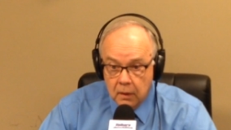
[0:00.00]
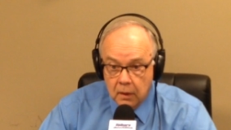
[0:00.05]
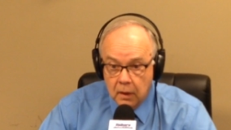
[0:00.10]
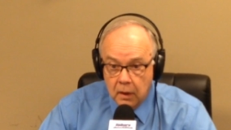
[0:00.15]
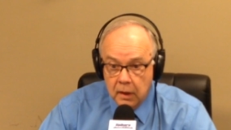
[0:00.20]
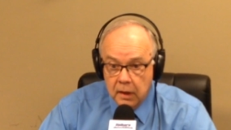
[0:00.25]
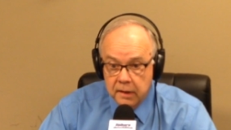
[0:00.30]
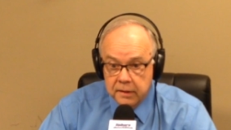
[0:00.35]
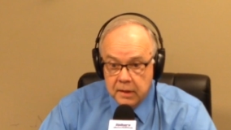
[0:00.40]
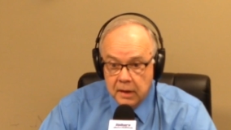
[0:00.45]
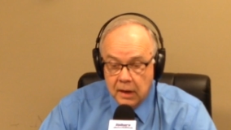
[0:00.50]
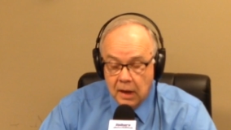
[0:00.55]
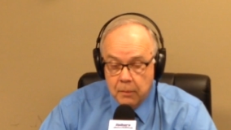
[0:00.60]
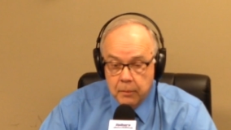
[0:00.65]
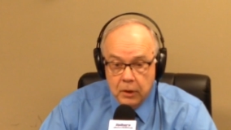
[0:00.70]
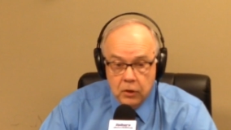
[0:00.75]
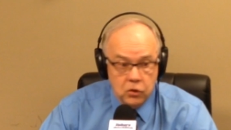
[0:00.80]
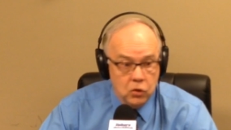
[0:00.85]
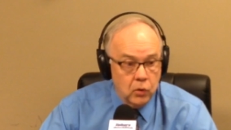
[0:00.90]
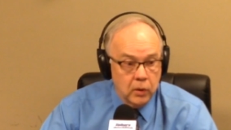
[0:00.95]
Is it I'm
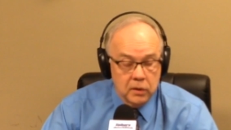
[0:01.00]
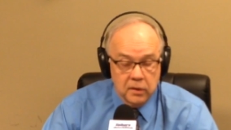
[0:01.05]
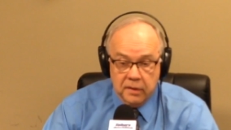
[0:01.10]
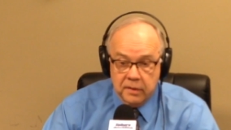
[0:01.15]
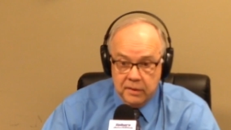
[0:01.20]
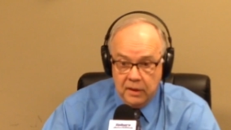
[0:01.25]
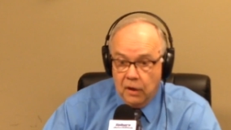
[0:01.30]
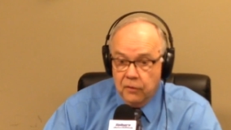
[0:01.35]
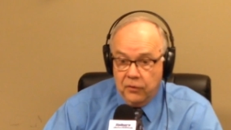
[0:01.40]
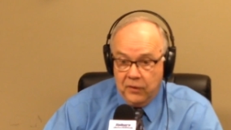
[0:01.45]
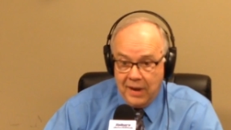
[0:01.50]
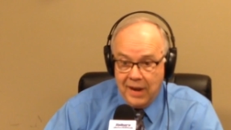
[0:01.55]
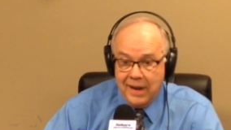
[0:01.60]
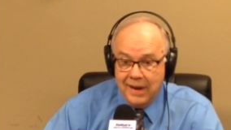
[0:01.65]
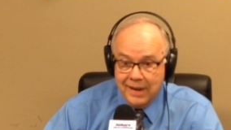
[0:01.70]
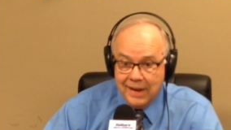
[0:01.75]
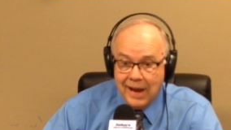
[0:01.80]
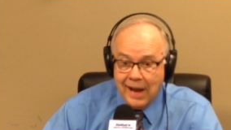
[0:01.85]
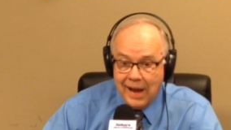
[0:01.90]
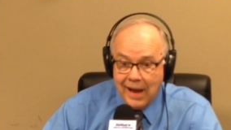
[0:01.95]
a do-it-yourself kind
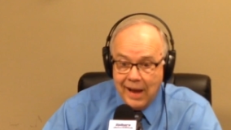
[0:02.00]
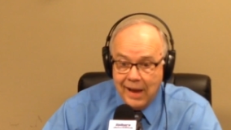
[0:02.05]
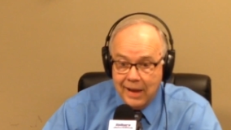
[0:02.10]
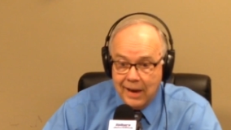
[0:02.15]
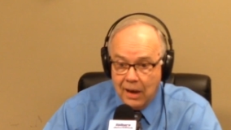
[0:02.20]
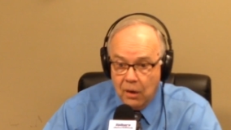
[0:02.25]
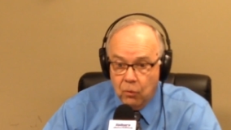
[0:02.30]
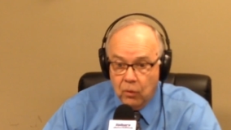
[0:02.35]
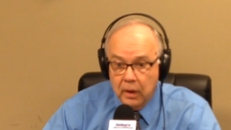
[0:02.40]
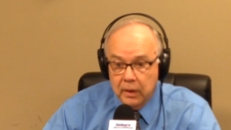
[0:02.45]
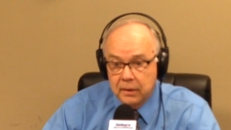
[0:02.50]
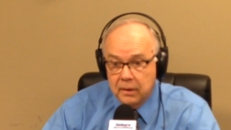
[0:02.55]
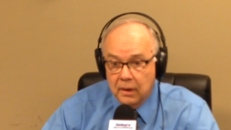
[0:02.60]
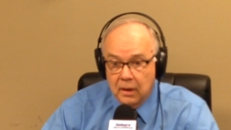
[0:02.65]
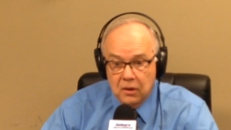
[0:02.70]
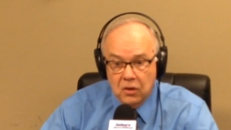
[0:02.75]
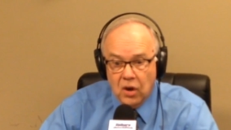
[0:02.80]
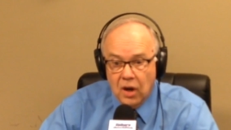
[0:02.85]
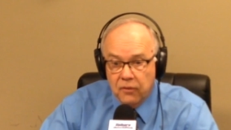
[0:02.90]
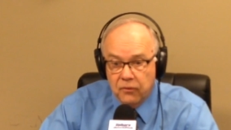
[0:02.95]
of guy and I want
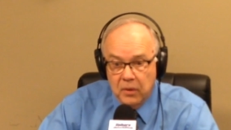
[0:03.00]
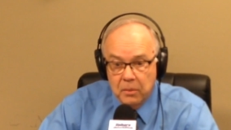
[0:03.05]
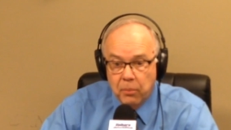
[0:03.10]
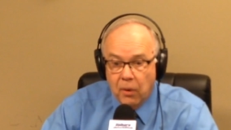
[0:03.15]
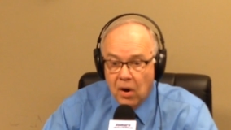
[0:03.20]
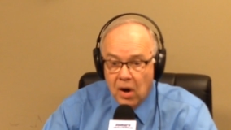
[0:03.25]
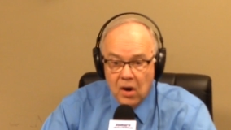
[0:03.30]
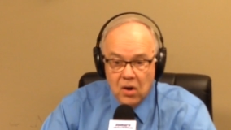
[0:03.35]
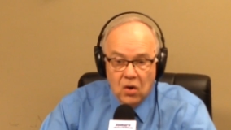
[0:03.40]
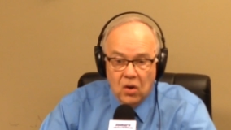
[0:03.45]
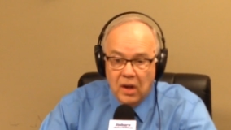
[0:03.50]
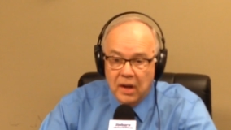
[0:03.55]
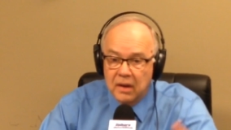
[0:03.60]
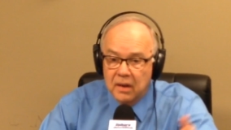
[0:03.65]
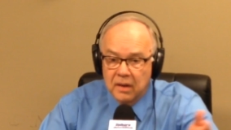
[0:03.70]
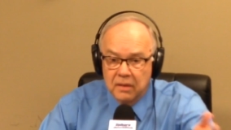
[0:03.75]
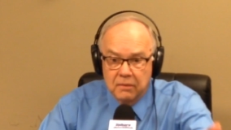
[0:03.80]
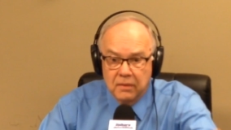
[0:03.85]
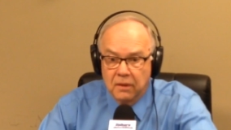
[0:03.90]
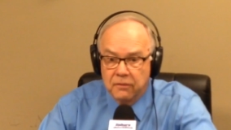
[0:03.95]
a coffee bar and not
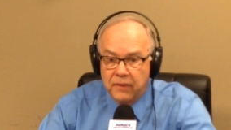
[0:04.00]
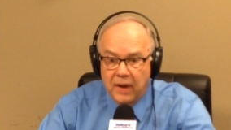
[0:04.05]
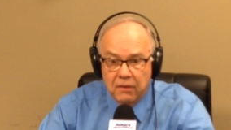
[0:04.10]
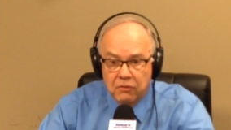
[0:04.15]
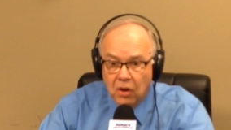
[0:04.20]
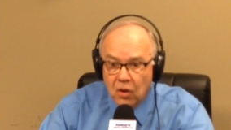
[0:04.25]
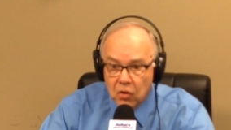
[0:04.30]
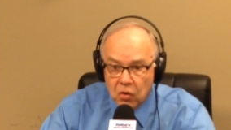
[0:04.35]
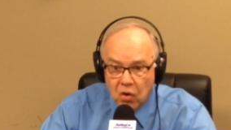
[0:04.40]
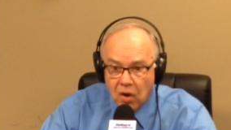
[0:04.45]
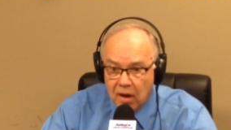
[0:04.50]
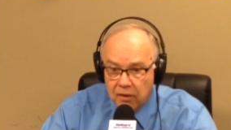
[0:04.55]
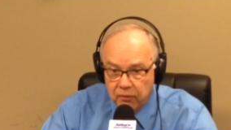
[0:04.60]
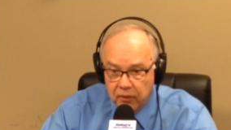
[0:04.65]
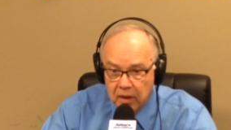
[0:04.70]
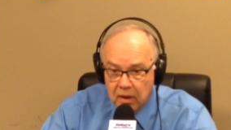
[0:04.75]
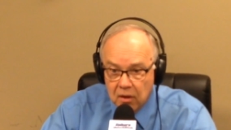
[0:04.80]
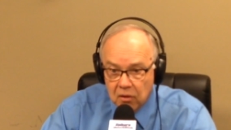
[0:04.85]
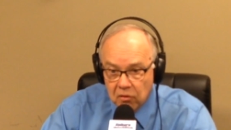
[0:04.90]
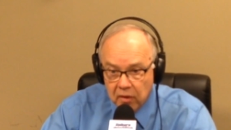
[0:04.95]
a $5
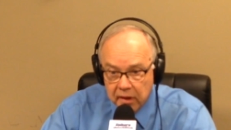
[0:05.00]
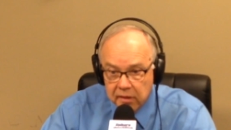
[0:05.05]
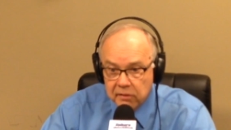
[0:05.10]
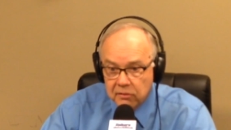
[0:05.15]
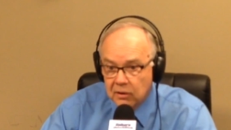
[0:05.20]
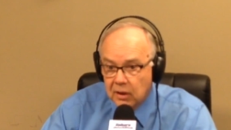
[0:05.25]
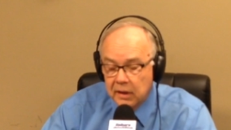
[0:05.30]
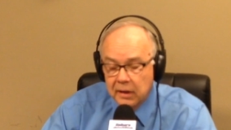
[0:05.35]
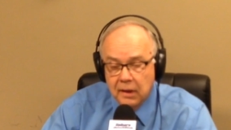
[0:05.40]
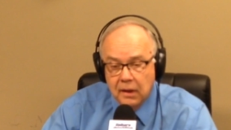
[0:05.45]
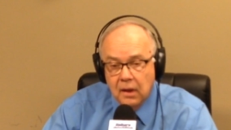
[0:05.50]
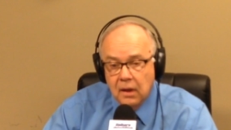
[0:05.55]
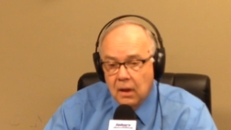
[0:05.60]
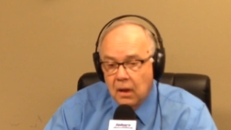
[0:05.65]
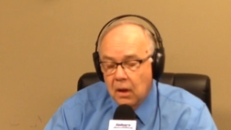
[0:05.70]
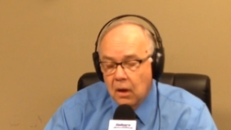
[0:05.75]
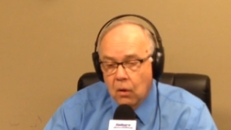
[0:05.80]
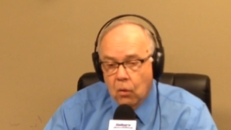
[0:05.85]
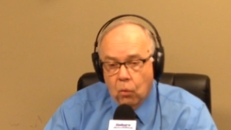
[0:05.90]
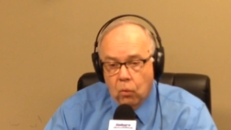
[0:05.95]
coffee in a restaurant?
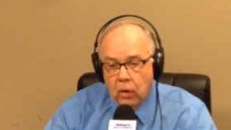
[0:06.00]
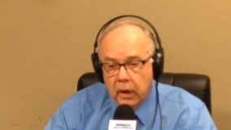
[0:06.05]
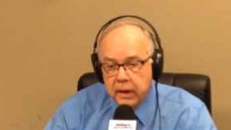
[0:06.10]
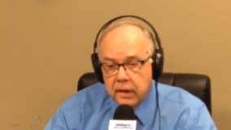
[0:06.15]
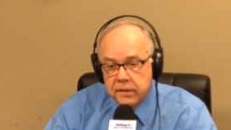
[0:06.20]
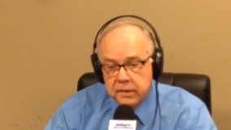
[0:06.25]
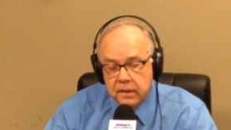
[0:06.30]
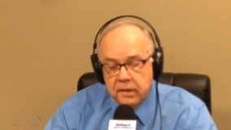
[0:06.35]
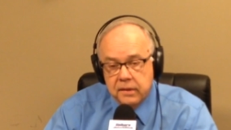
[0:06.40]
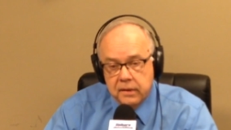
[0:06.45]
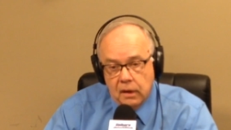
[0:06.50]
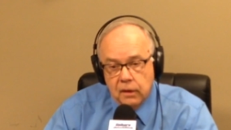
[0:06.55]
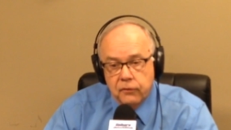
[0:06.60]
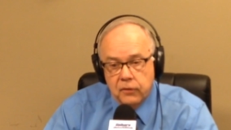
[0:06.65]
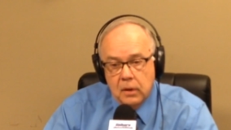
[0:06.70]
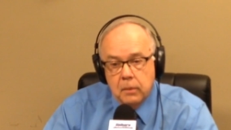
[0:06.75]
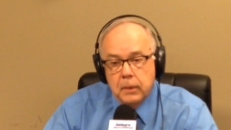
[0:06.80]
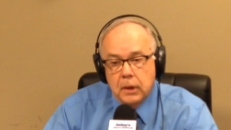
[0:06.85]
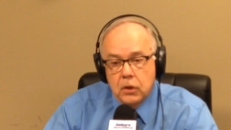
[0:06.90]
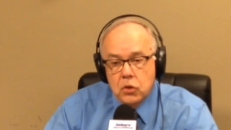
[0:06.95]
What is the
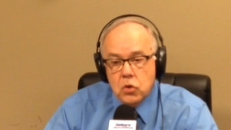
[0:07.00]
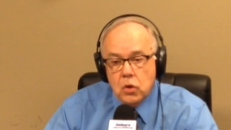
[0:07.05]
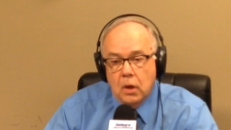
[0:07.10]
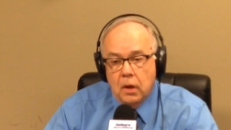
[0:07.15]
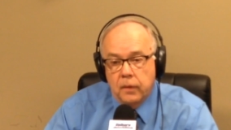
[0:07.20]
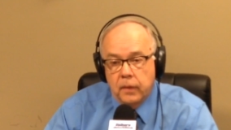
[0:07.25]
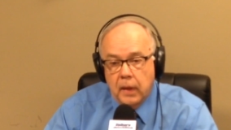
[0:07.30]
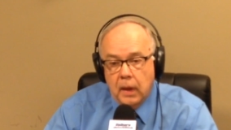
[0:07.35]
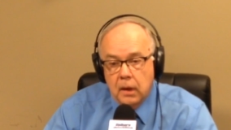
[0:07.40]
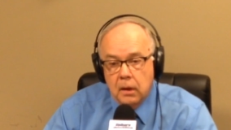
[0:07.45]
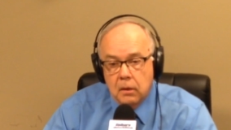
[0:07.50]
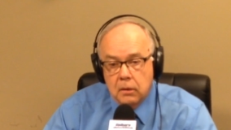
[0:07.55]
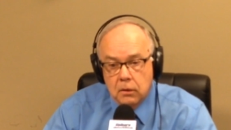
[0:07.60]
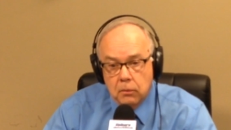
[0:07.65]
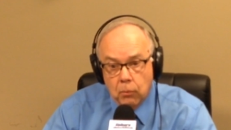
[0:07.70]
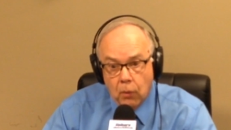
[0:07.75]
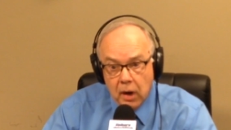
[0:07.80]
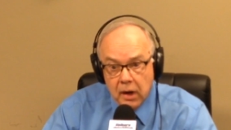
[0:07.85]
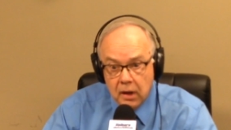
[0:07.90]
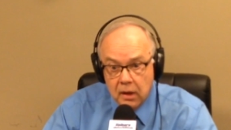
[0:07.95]
self-image? And then
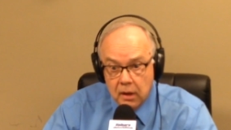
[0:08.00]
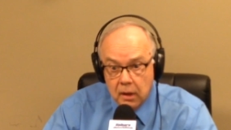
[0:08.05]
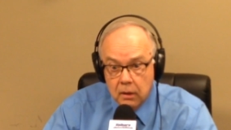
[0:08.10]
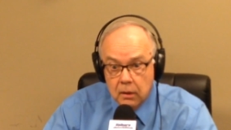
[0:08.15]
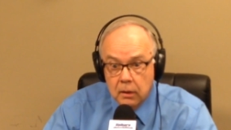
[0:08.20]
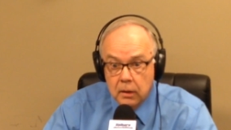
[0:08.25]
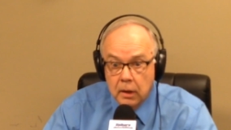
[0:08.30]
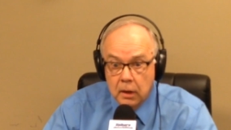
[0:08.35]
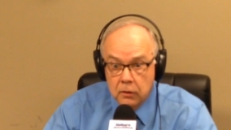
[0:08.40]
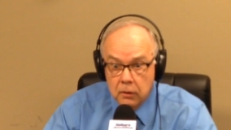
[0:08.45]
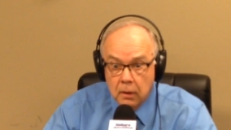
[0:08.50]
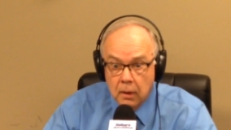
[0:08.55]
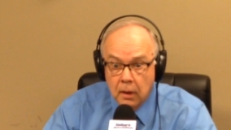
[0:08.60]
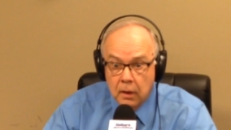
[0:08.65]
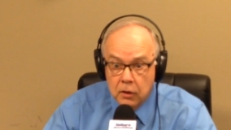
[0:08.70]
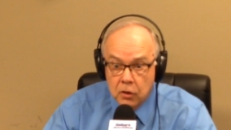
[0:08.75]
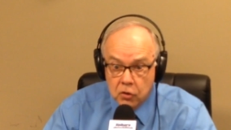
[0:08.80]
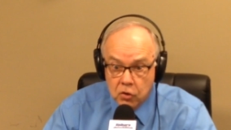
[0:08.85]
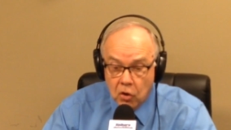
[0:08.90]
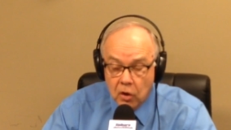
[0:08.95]
market it in
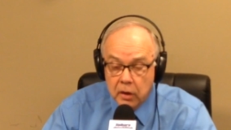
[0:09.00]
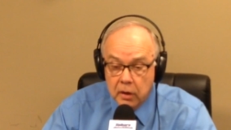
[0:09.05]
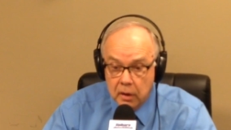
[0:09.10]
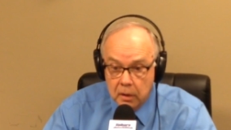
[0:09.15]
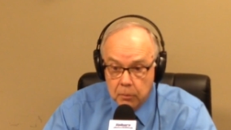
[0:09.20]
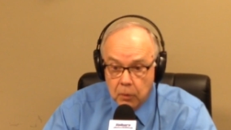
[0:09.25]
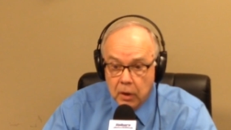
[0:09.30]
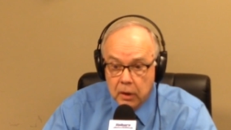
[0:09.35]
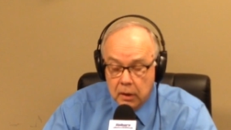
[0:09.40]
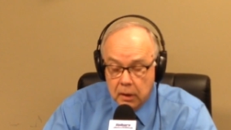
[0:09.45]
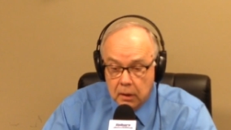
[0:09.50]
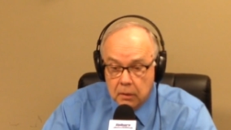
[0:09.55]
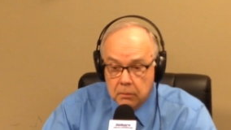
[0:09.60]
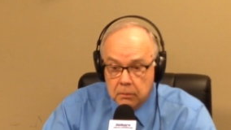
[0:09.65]
your targeted marketing.